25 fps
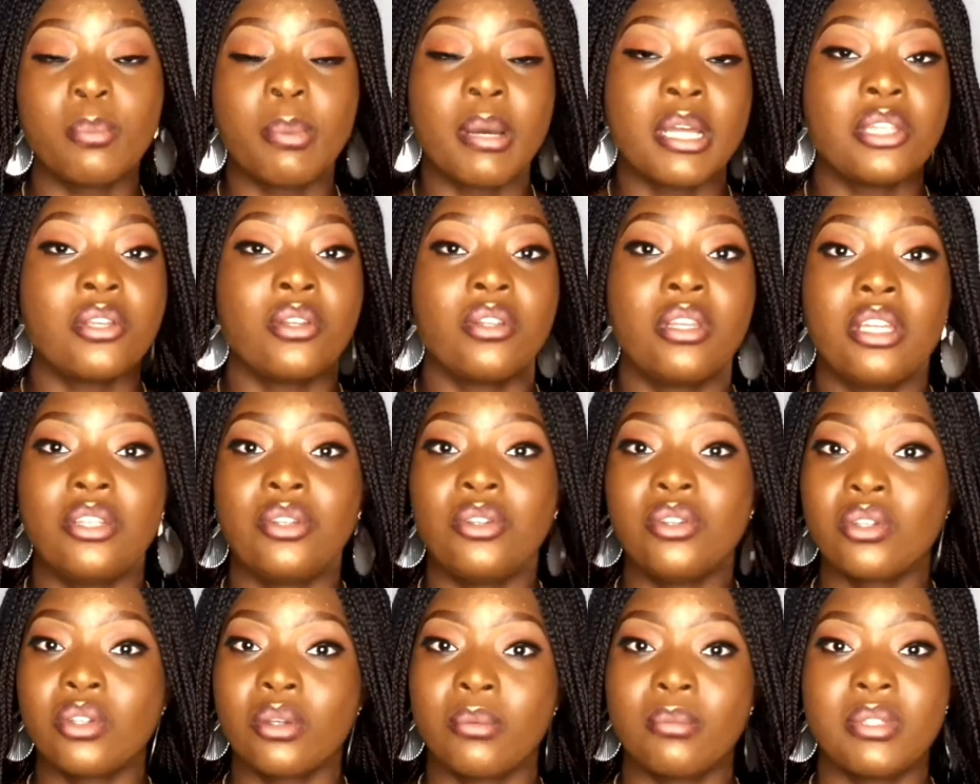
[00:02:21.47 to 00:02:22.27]
party or they're
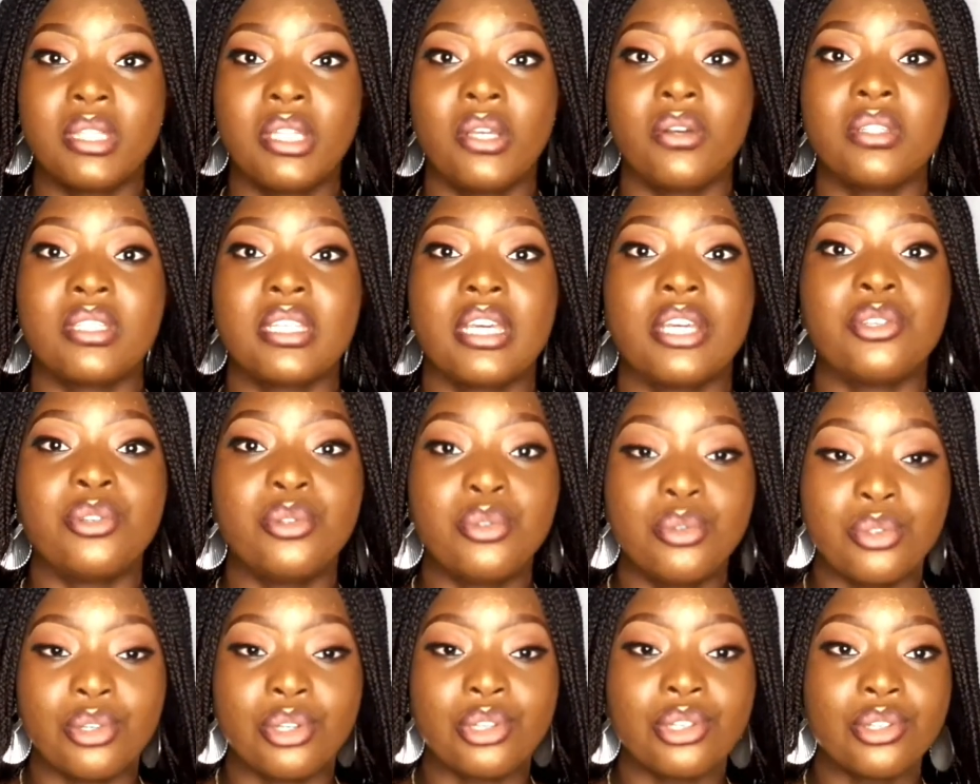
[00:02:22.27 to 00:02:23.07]
doing something else,
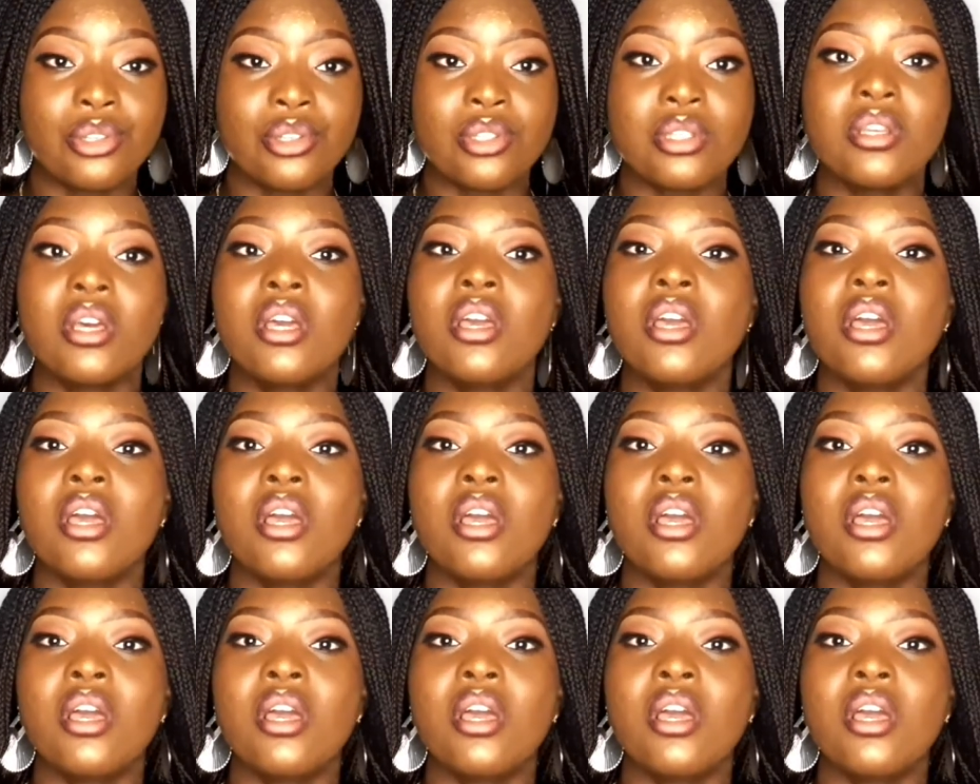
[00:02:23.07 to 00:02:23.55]
and you're just